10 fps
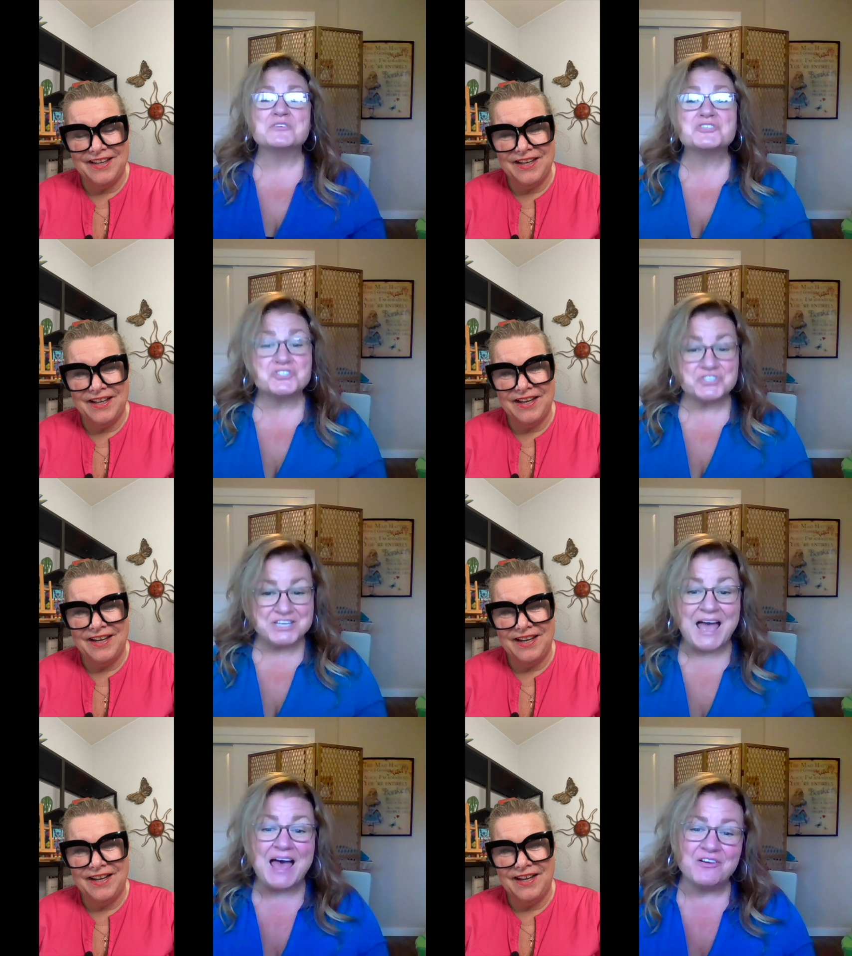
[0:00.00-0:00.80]
Speaker 1: But
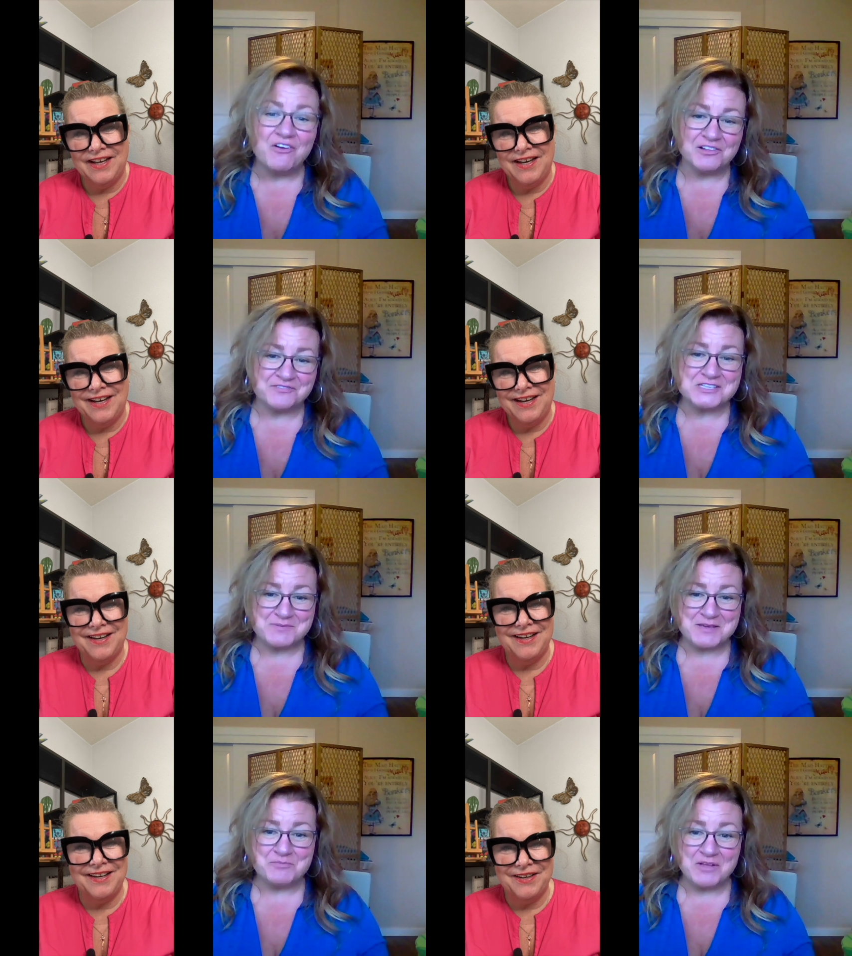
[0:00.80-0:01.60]
she had all of these
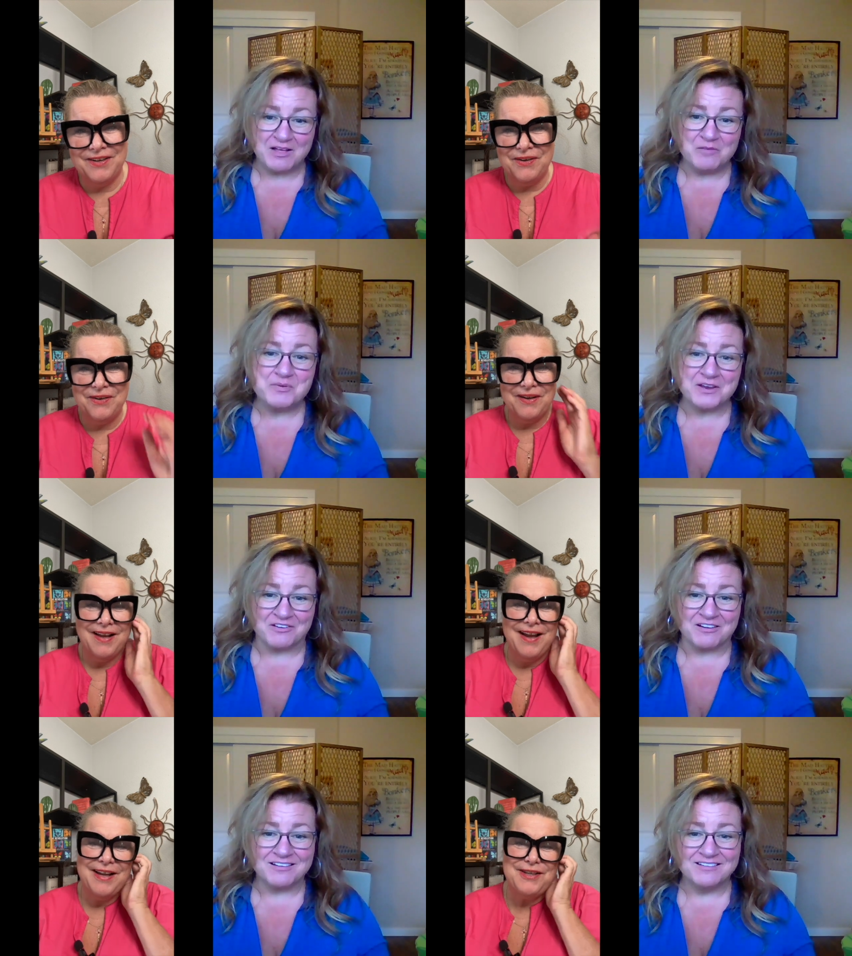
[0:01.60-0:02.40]
people helping
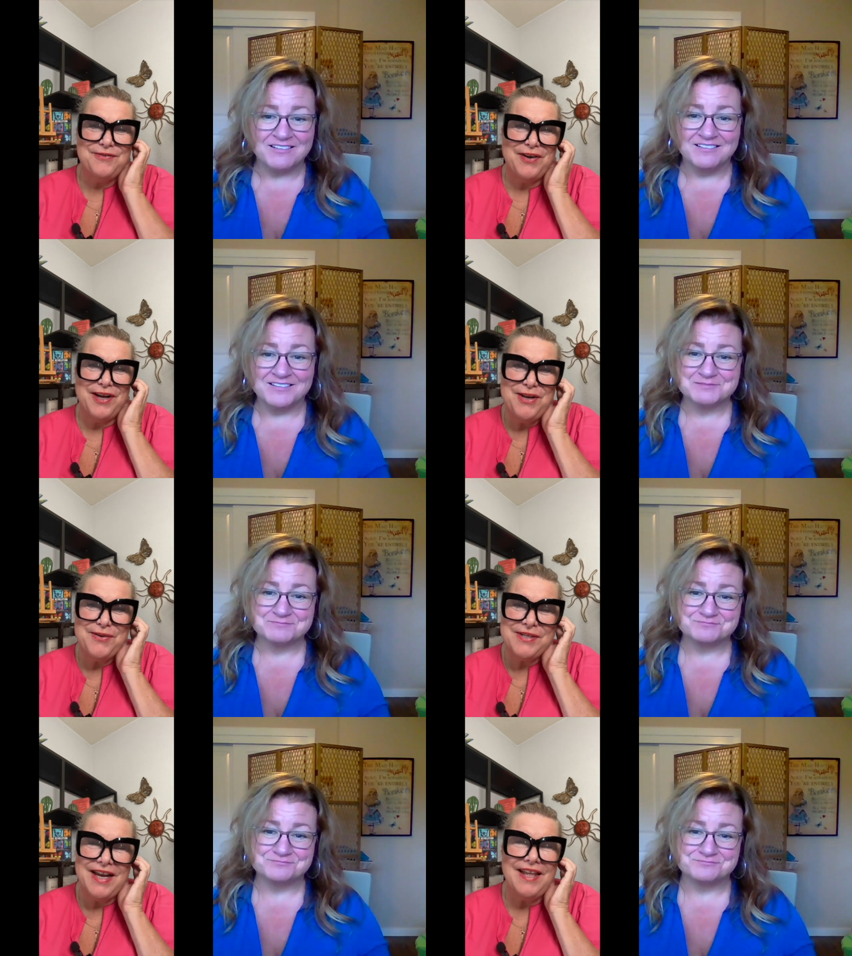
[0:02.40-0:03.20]
her.
Speaker 2: It's funny
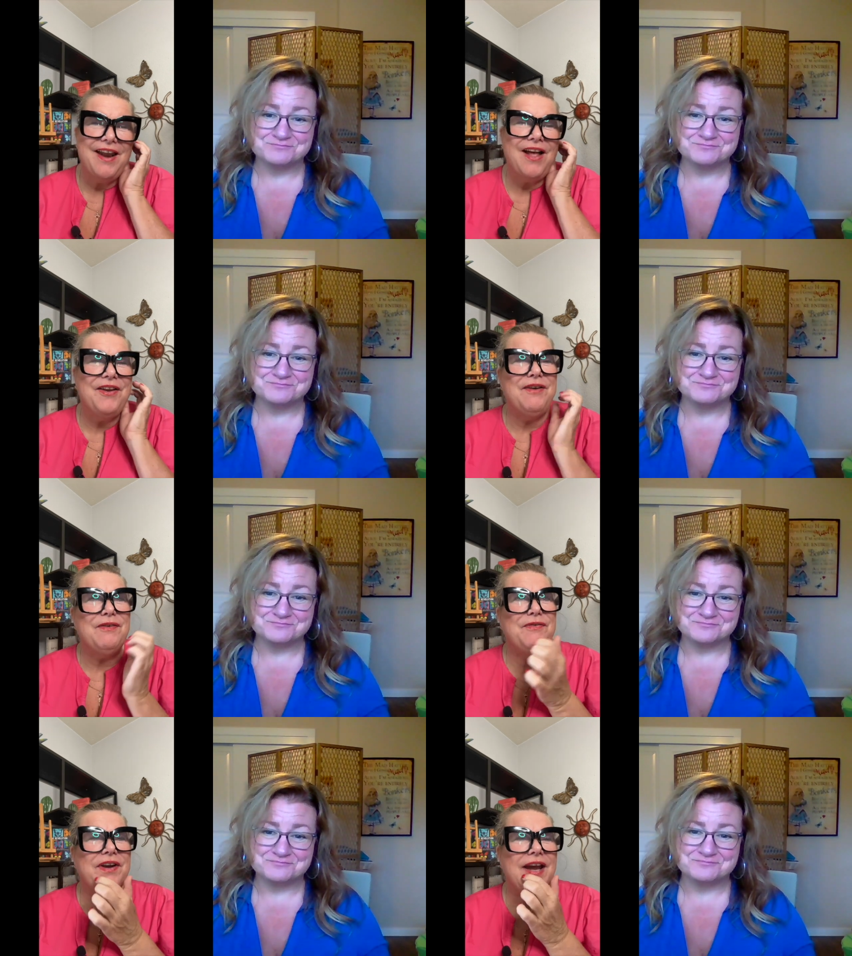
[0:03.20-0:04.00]
you say that. I'll
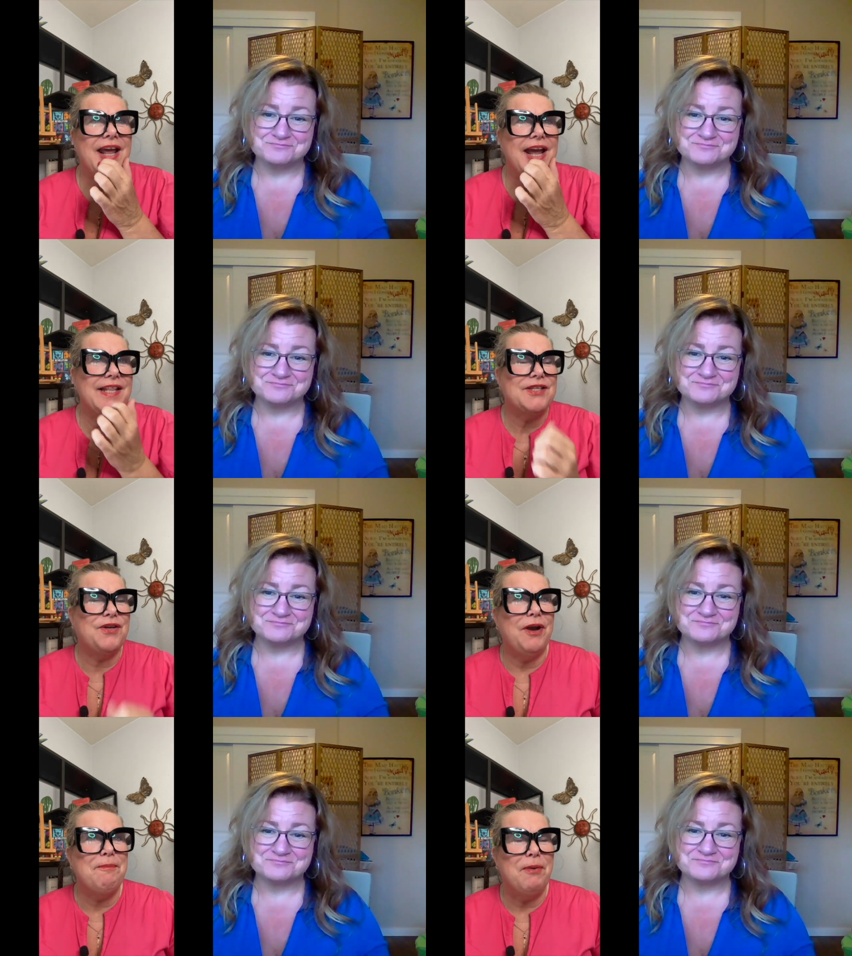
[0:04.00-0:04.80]
never forget. I had this
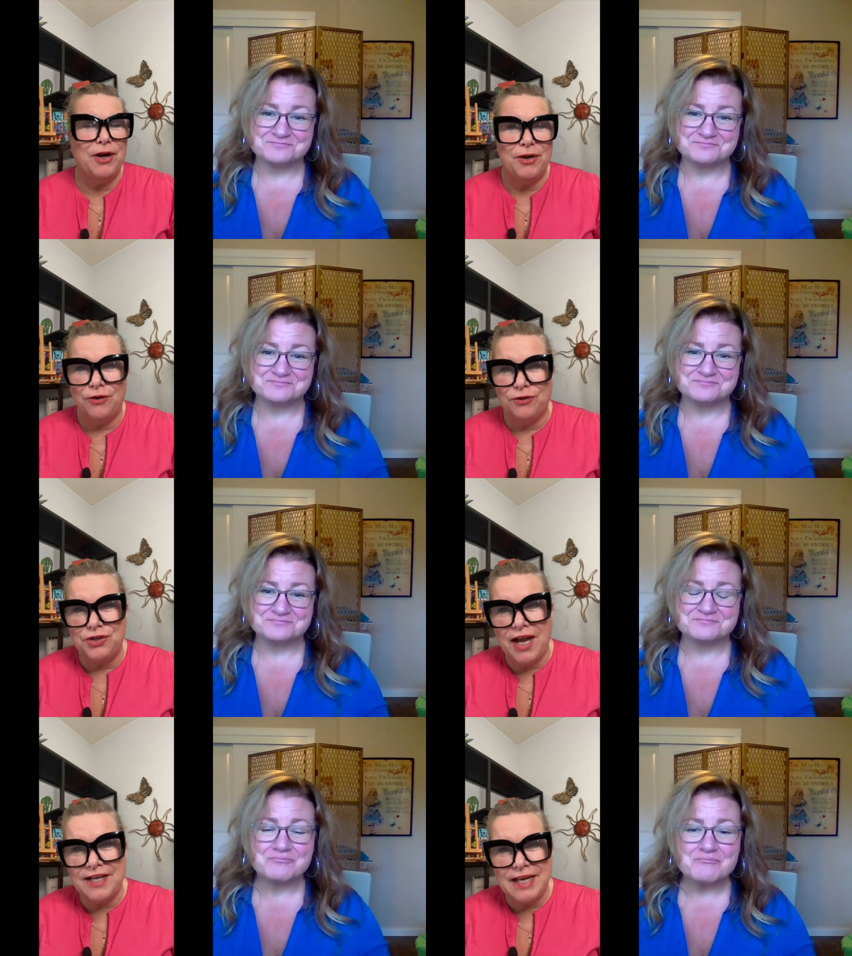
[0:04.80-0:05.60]
great party called
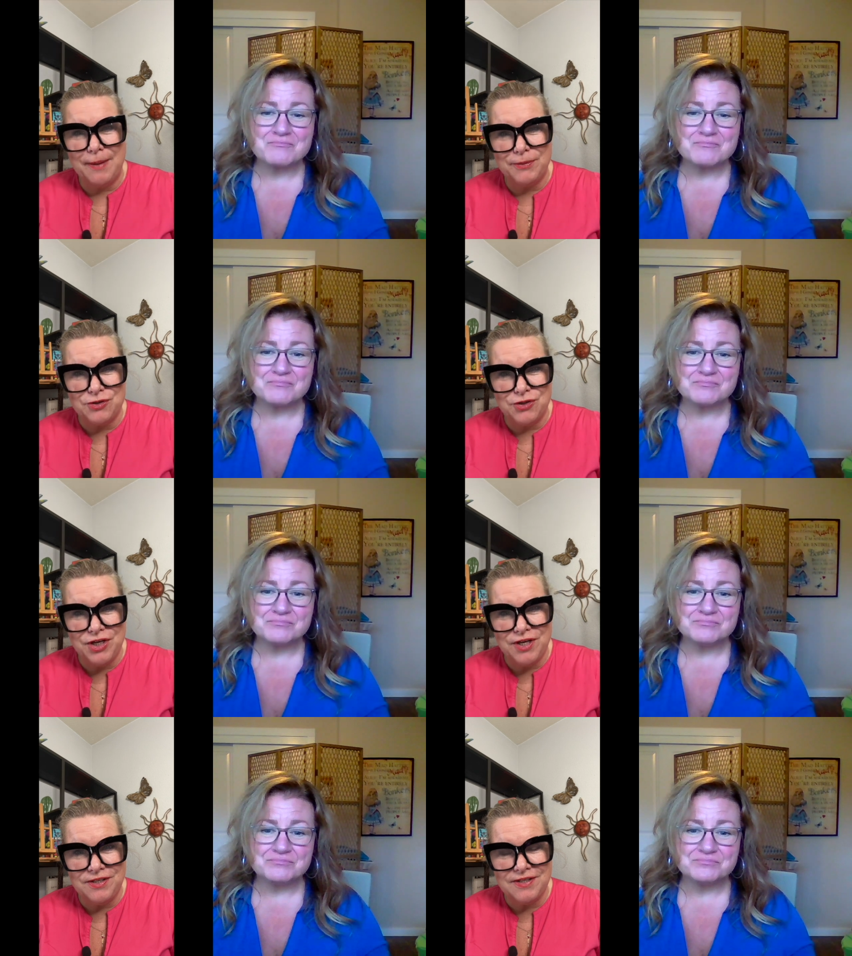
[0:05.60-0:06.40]
Jazz Apples and
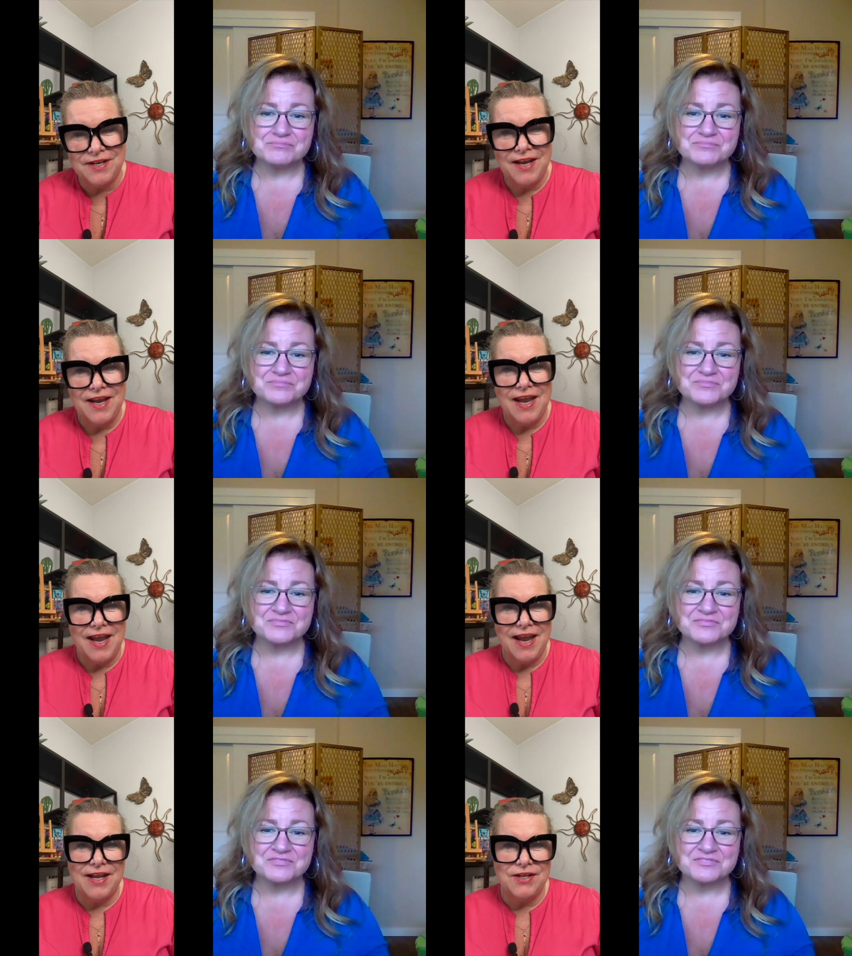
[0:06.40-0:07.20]
Cheese.
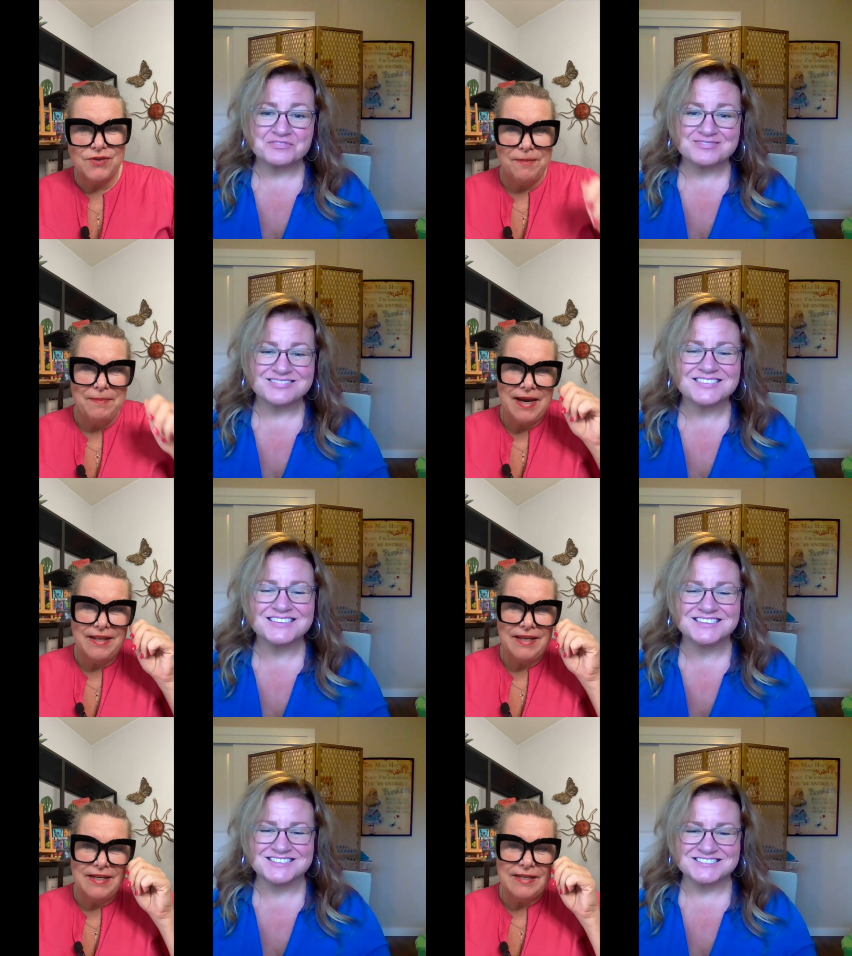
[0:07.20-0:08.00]
And so I
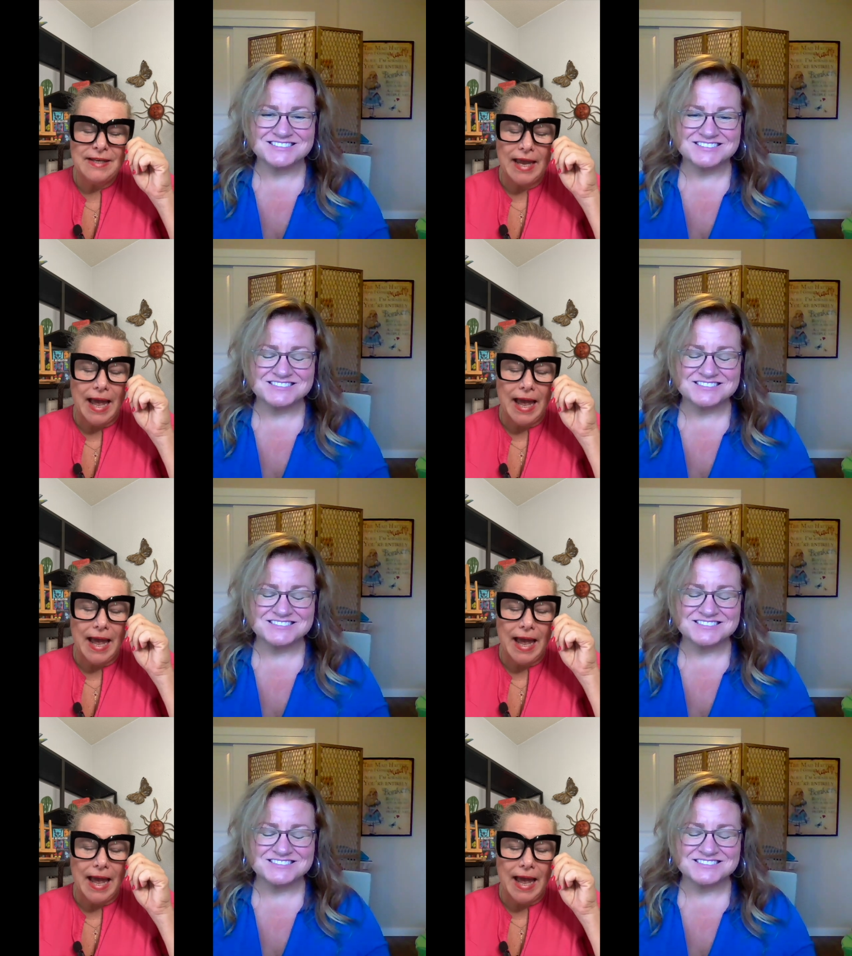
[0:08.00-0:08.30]
made these